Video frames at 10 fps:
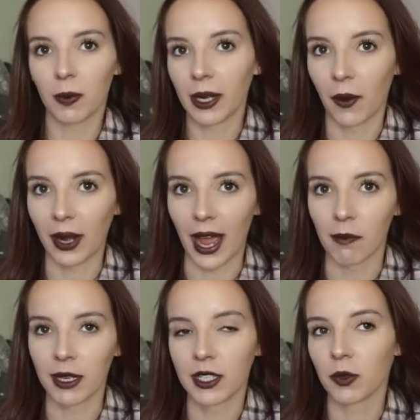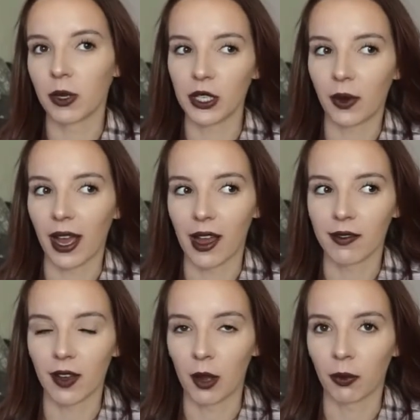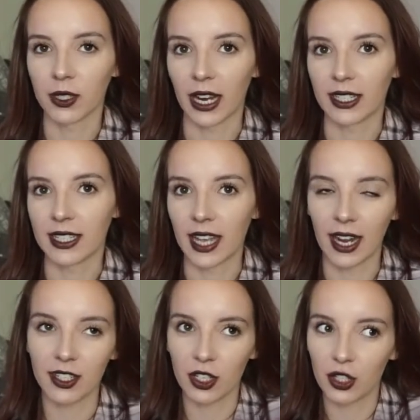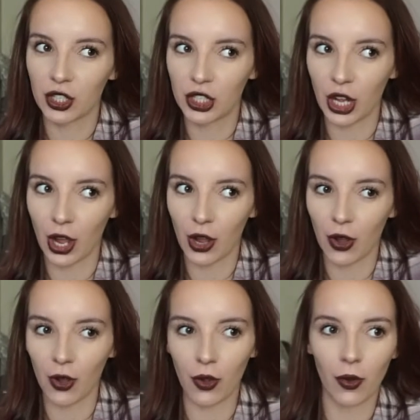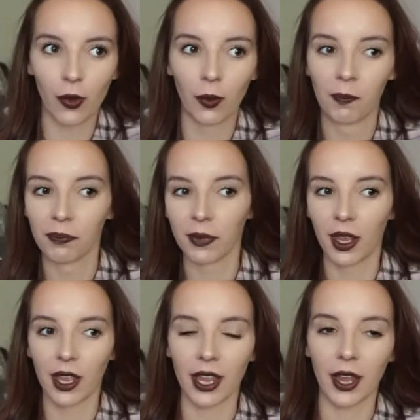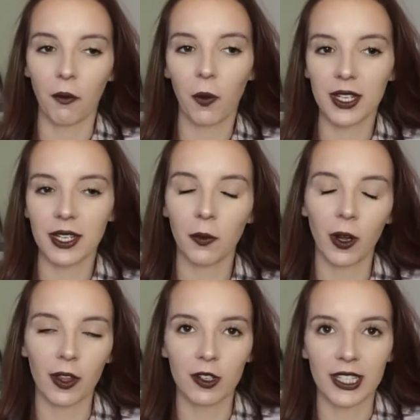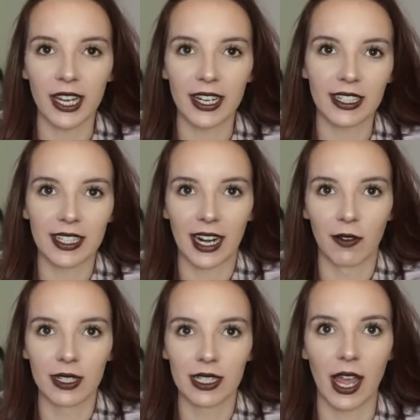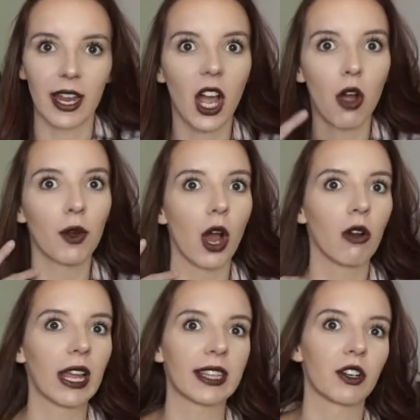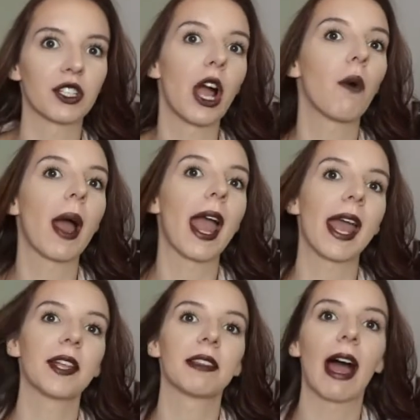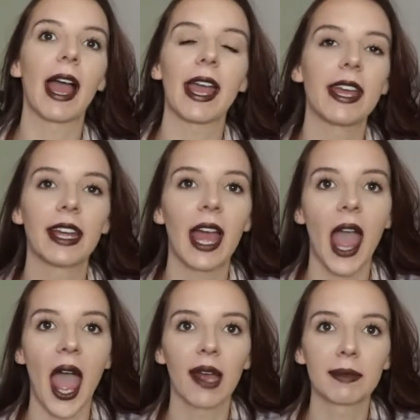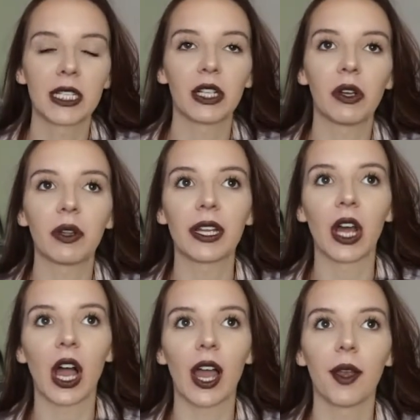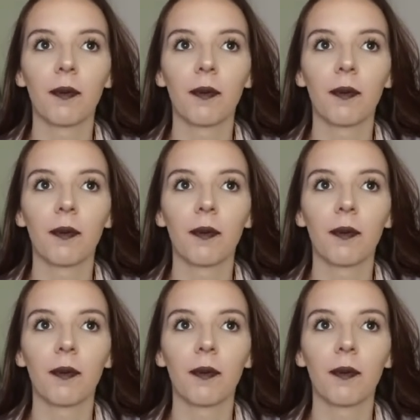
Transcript: We know what happens when you have unprotected sex. So it wasn't one of those things that I was like, oh no, like, there's no way, like, absolutely not.